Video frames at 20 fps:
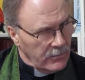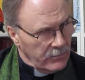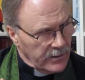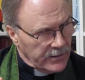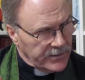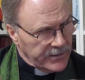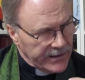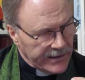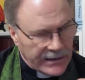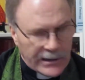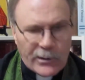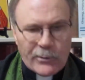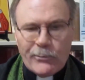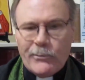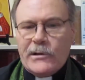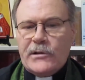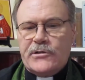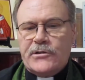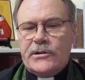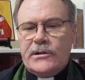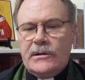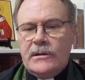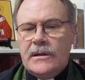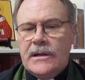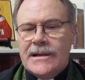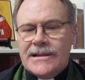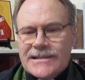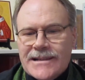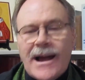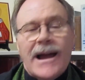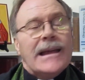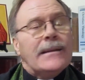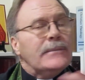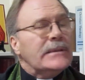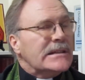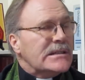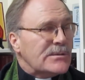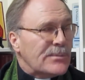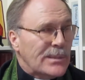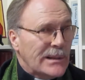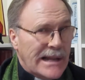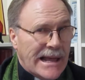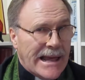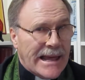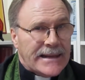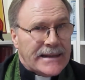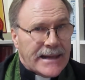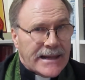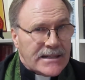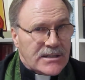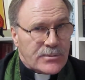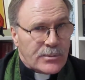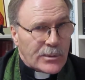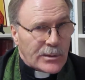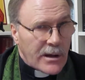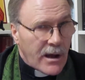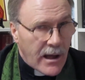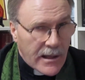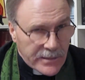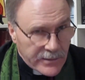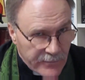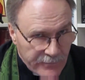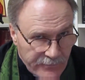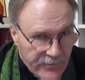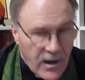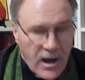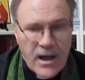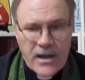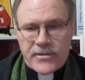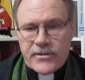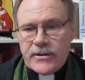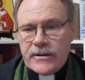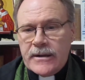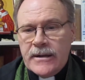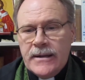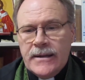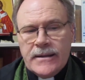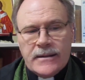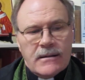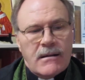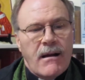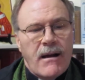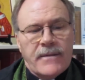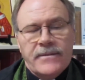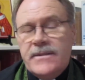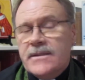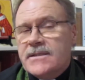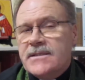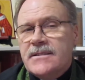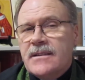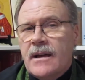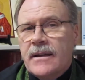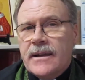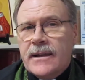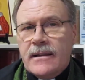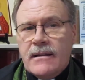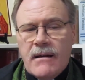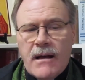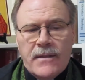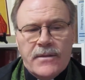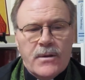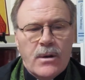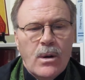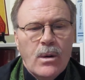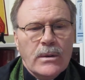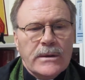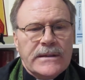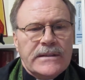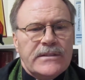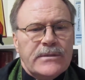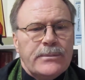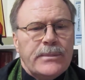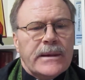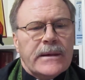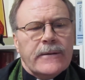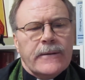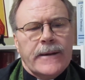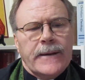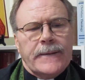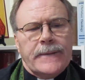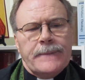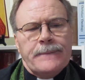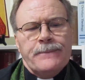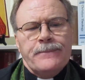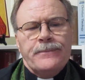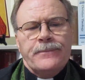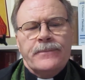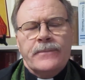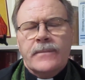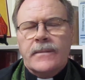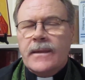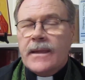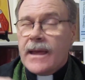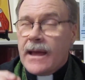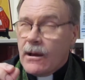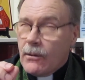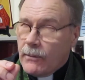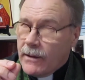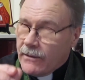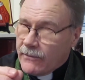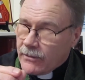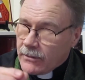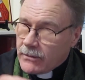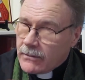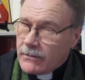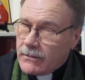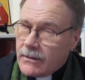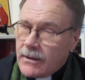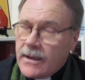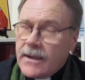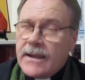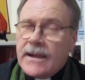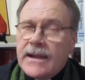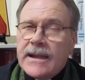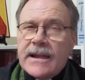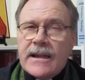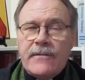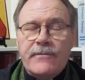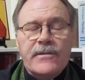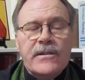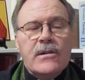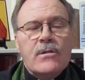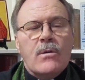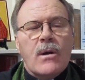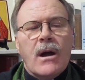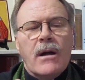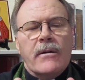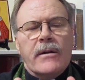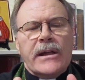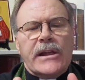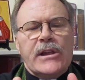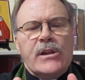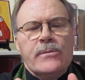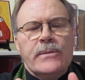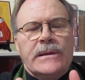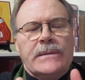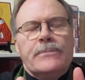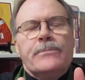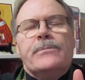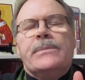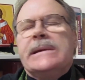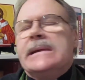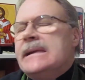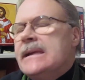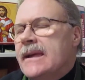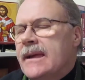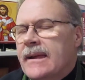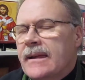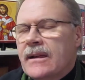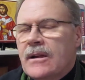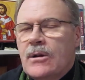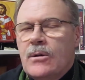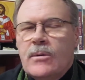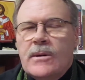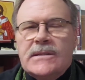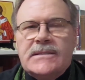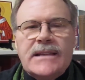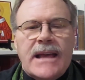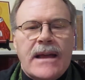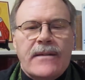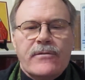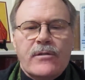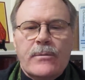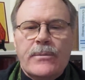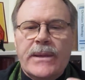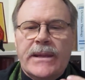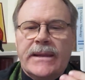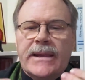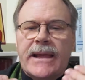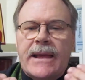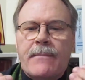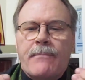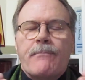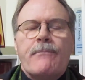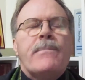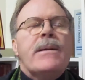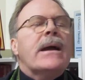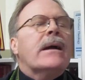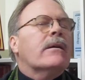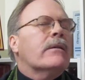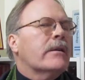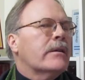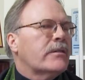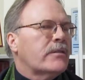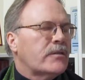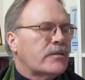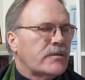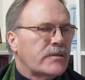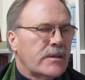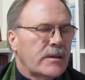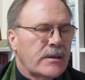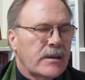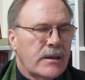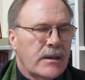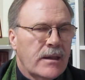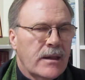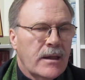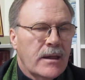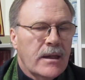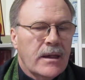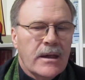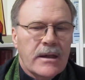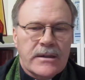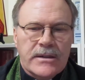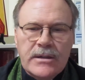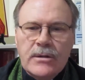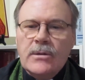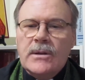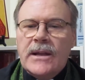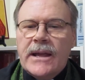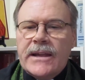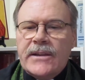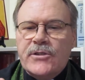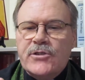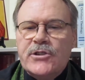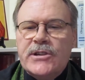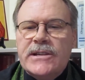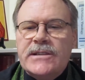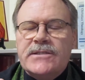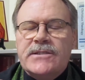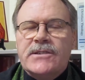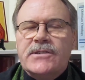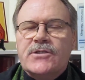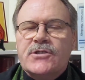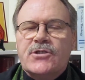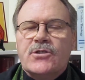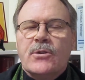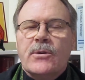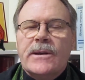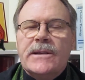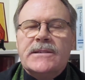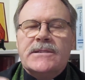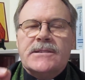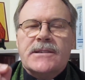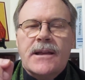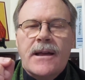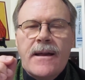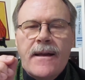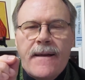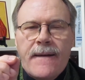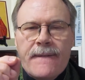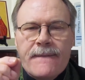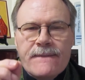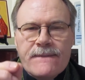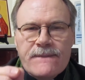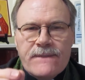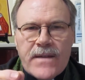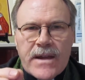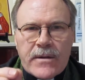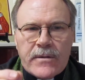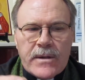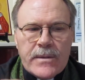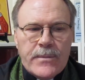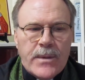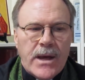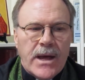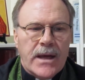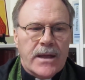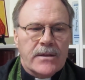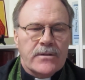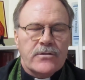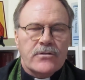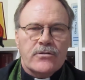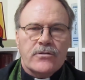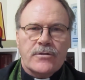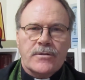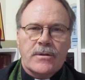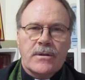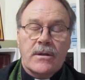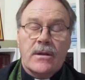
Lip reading: with the original timeless plan as were God the Father, God the Son, and God the Holy Spirit. However, if you are a human being who has ever been embarrassed, you like Jesus' choice very much.